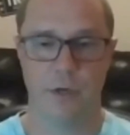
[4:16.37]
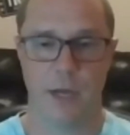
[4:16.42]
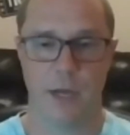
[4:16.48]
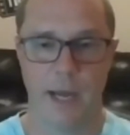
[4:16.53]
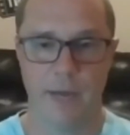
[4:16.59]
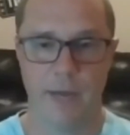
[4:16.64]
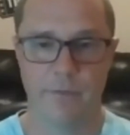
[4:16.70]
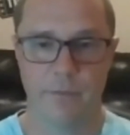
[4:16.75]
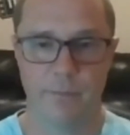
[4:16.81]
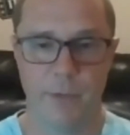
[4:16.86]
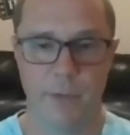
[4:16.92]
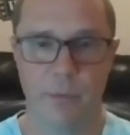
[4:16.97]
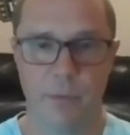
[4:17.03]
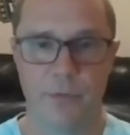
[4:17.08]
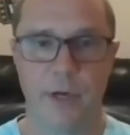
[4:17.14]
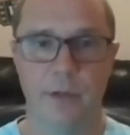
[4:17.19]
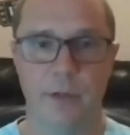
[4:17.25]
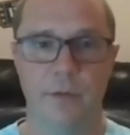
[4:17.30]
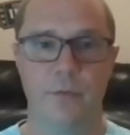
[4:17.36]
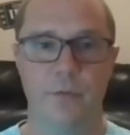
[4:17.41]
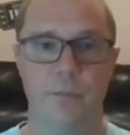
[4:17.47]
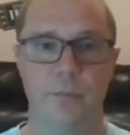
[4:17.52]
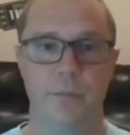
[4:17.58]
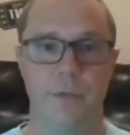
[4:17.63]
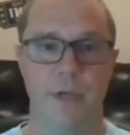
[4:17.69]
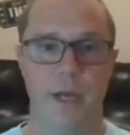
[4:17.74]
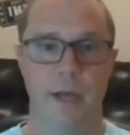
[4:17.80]
I haven't met with all of
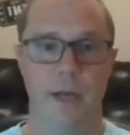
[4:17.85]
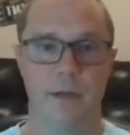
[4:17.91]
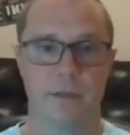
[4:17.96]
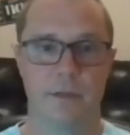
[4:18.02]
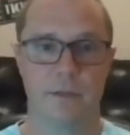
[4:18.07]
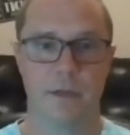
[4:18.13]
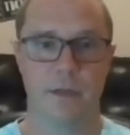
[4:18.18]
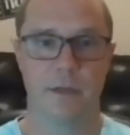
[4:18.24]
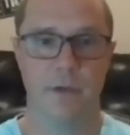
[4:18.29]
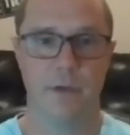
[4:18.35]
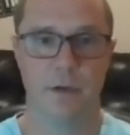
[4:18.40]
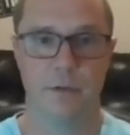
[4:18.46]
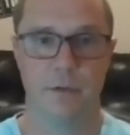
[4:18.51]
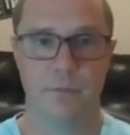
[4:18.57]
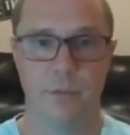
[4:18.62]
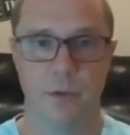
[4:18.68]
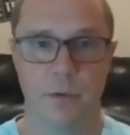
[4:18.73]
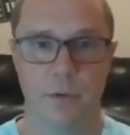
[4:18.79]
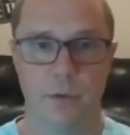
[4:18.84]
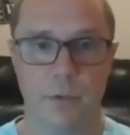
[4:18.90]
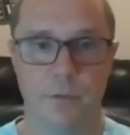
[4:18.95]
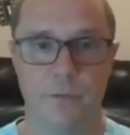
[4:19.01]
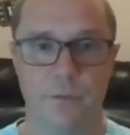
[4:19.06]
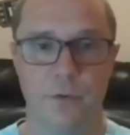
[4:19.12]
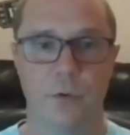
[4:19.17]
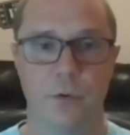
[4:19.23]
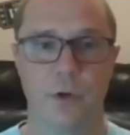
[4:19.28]
them yet. So I've got a
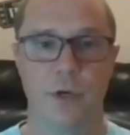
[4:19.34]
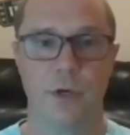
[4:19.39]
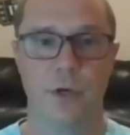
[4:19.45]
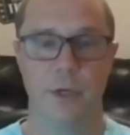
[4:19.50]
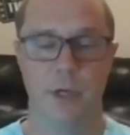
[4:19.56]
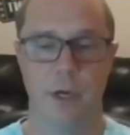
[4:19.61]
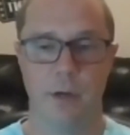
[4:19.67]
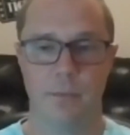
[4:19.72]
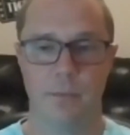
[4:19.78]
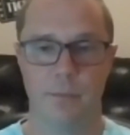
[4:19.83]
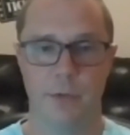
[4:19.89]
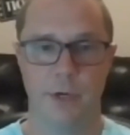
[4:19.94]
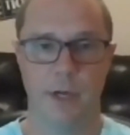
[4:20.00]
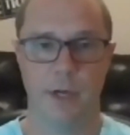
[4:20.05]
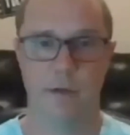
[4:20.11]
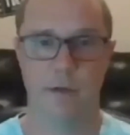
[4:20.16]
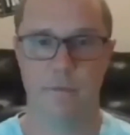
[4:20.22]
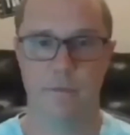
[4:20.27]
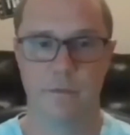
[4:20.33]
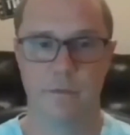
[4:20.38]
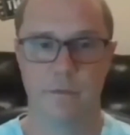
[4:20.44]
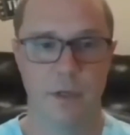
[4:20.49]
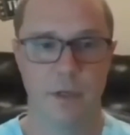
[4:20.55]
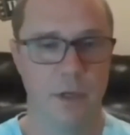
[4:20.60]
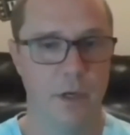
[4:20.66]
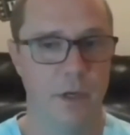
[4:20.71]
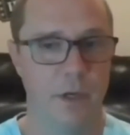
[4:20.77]
few more coming up, but
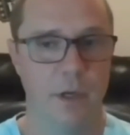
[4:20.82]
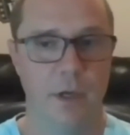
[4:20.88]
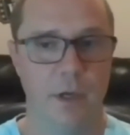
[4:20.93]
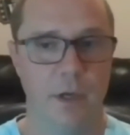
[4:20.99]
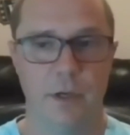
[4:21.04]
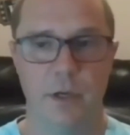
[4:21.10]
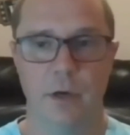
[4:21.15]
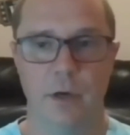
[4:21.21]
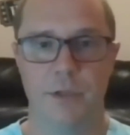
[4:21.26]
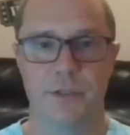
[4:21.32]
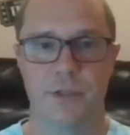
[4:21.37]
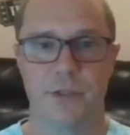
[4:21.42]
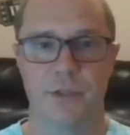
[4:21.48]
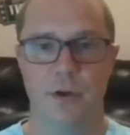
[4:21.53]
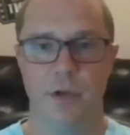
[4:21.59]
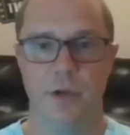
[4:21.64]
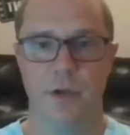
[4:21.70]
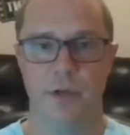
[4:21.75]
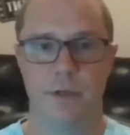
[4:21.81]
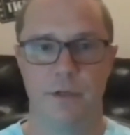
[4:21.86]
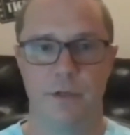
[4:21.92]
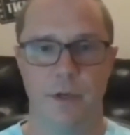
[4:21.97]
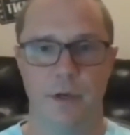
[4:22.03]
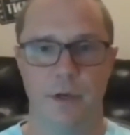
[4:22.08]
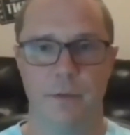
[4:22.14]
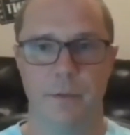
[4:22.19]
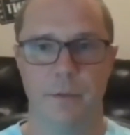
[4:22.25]
it's turned
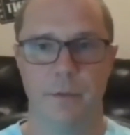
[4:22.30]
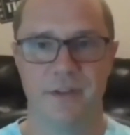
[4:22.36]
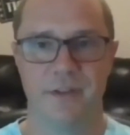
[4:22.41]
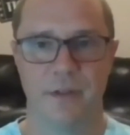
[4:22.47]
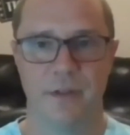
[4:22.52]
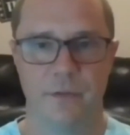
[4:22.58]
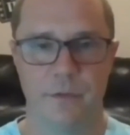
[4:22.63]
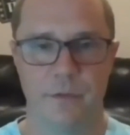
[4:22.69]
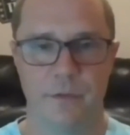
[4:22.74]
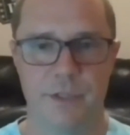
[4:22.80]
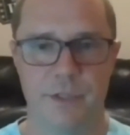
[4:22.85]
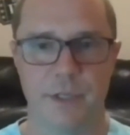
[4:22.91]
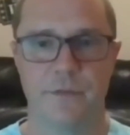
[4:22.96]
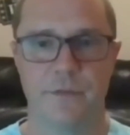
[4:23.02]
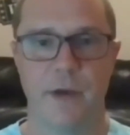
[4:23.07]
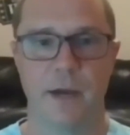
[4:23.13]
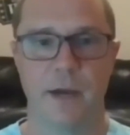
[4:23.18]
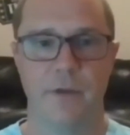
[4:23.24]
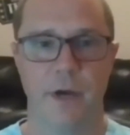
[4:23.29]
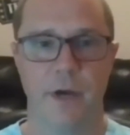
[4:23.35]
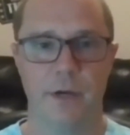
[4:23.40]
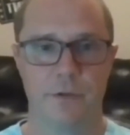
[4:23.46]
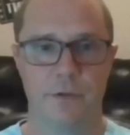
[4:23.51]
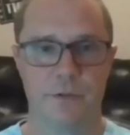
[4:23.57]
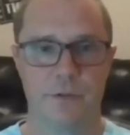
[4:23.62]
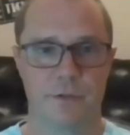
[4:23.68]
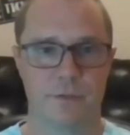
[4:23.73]
into, I think, six fact
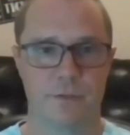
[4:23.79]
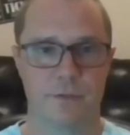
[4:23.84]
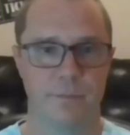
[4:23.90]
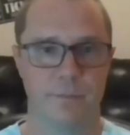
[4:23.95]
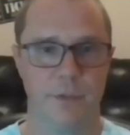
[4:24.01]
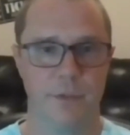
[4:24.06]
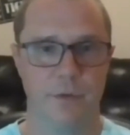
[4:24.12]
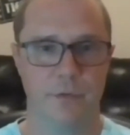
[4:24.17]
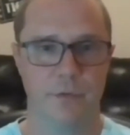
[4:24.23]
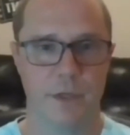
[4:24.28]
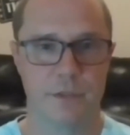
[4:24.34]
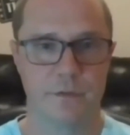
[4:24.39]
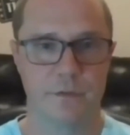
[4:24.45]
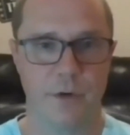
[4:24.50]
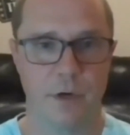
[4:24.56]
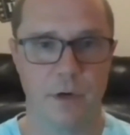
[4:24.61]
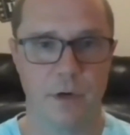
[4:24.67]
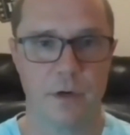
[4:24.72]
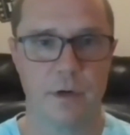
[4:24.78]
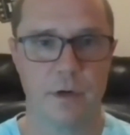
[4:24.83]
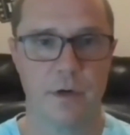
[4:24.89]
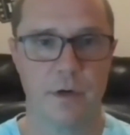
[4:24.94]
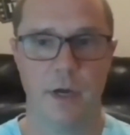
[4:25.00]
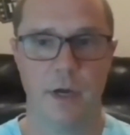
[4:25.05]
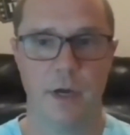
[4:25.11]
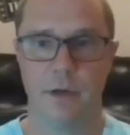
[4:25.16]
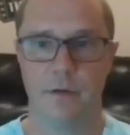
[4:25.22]
finders, thus far.
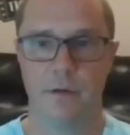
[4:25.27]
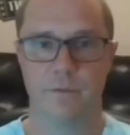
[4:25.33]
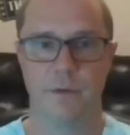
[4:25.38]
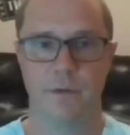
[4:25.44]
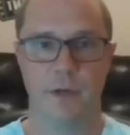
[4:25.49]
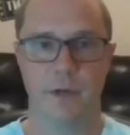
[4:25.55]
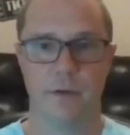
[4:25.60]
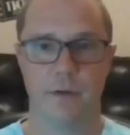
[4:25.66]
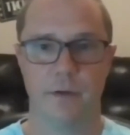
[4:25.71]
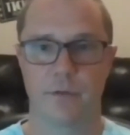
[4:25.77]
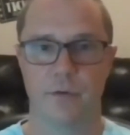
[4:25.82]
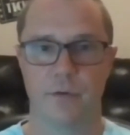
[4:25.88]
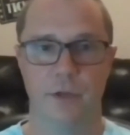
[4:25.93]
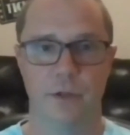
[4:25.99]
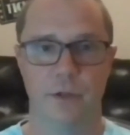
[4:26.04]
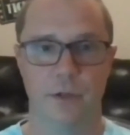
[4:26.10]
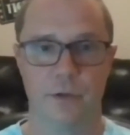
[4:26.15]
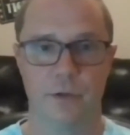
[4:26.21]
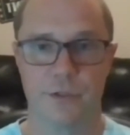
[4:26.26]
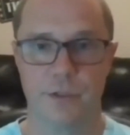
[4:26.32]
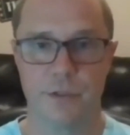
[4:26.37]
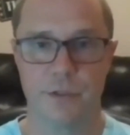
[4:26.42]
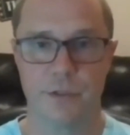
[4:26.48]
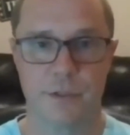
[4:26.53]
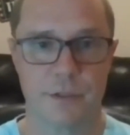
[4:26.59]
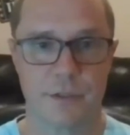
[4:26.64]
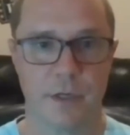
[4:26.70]
I've got three
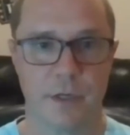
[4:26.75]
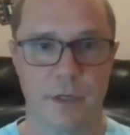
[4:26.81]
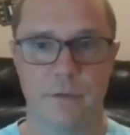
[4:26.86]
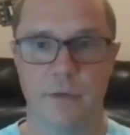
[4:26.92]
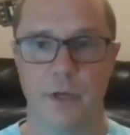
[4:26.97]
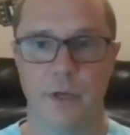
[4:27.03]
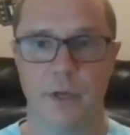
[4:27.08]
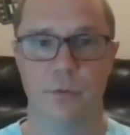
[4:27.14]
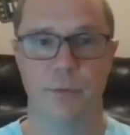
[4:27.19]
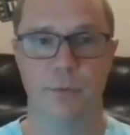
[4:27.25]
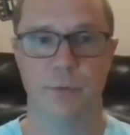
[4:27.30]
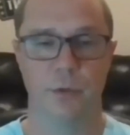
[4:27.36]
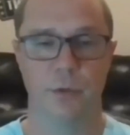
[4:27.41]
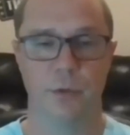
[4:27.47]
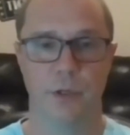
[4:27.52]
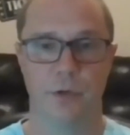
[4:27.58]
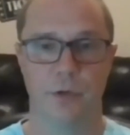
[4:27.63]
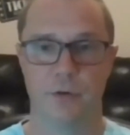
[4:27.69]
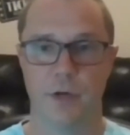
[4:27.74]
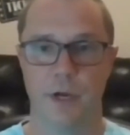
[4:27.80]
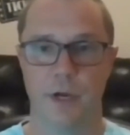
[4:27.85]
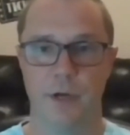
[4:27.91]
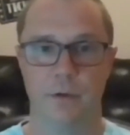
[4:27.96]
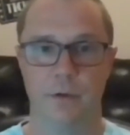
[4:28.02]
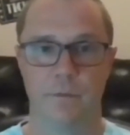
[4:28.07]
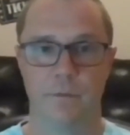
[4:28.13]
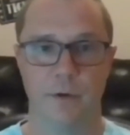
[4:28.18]
closes. I've got two people in
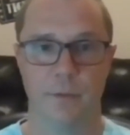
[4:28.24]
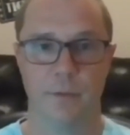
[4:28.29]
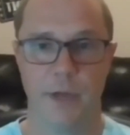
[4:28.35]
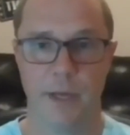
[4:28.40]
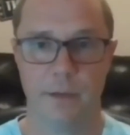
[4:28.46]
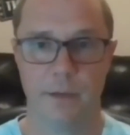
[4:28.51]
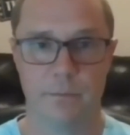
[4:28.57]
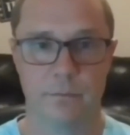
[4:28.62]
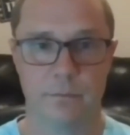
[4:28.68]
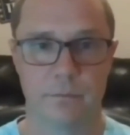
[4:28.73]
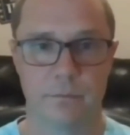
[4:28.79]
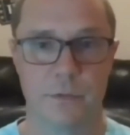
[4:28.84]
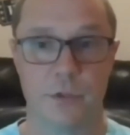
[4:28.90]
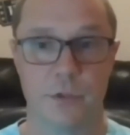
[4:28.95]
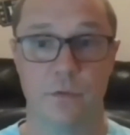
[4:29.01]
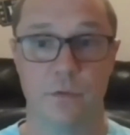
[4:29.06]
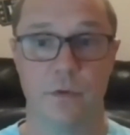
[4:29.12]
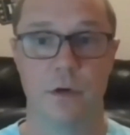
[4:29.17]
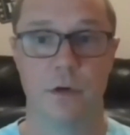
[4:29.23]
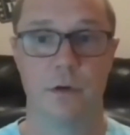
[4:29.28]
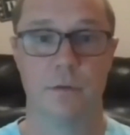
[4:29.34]
underwriting from that so far.